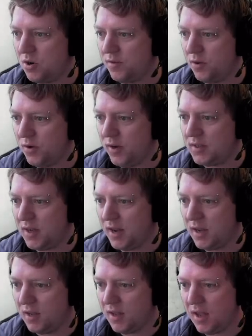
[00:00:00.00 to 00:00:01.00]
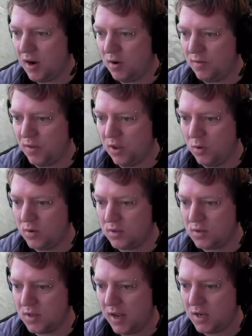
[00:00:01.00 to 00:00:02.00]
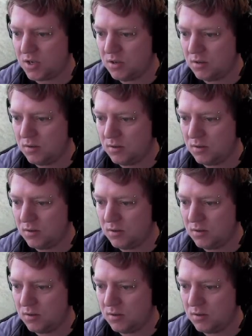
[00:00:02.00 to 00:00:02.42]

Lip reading: I've already taken care of you as a station.